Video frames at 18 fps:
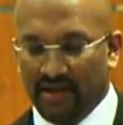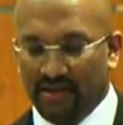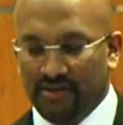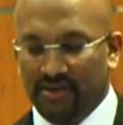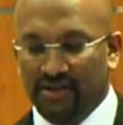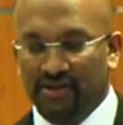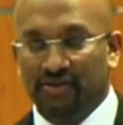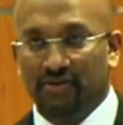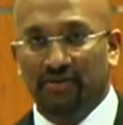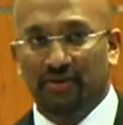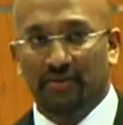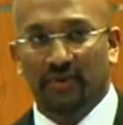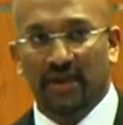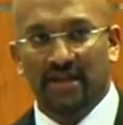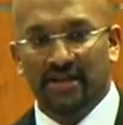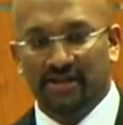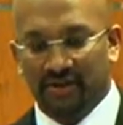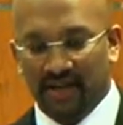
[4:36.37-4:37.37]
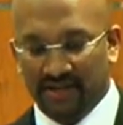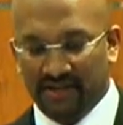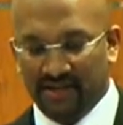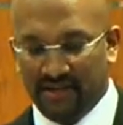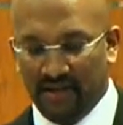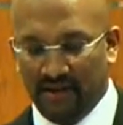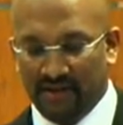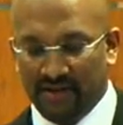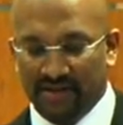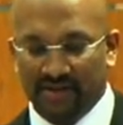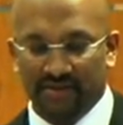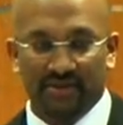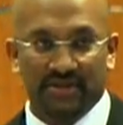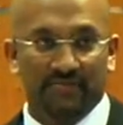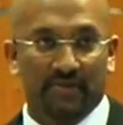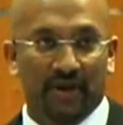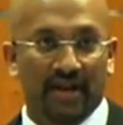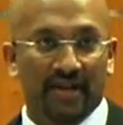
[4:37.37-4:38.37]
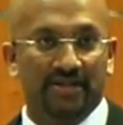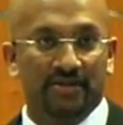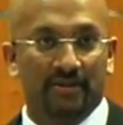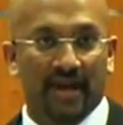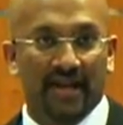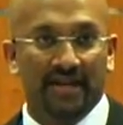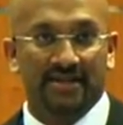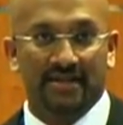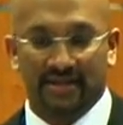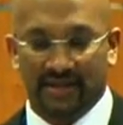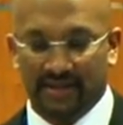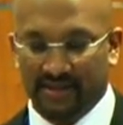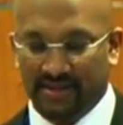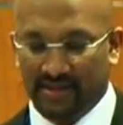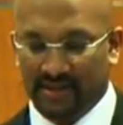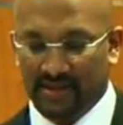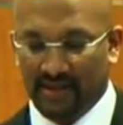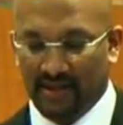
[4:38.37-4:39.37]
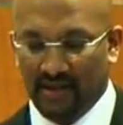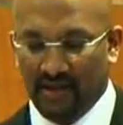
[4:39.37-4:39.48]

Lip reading: to ensure that we attract students who aspire to excellence